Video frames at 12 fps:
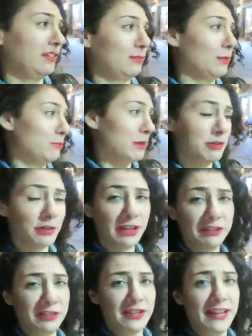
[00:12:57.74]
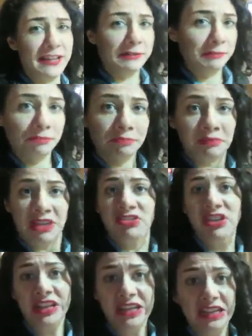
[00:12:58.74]
just what we're doing today.
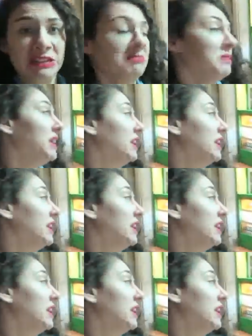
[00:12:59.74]
Chilling,